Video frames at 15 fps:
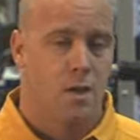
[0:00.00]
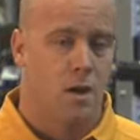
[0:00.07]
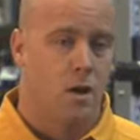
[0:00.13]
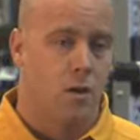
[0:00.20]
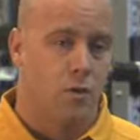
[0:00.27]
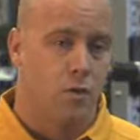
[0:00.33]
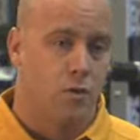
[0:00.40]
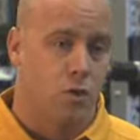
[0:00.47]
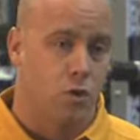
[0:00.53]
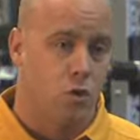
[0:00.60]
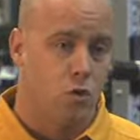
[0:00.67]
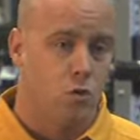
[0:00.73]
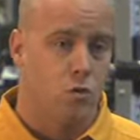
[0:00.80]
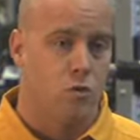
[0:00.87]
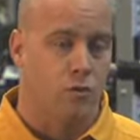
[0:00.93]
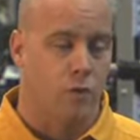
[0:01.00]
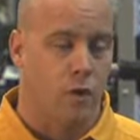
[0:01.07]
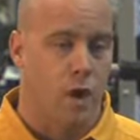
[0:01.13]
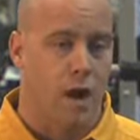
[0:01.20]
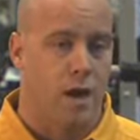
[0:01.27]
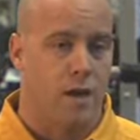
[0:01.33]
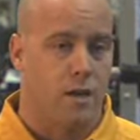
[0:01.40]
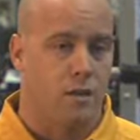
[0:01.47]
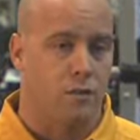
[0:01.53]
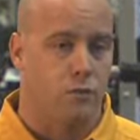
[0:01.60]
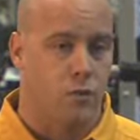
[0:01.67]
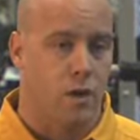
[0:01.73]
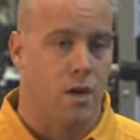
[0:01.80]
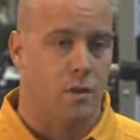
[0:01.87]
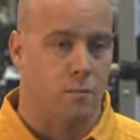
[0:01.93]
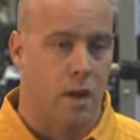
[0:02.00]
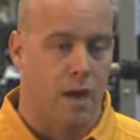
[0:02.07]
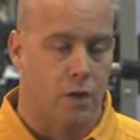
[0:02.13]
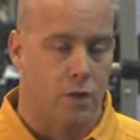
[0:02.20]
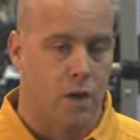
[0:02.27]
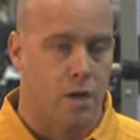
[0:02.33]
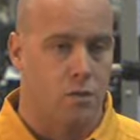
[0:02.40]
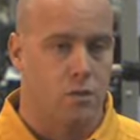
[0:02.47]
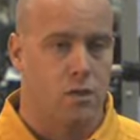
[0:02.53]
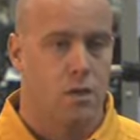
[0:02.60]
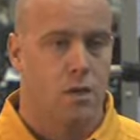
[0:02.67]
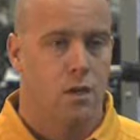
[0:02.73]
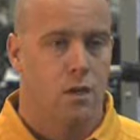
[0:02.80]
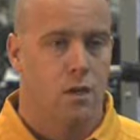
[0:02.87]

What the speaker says: There's a huge variety of training backgrounds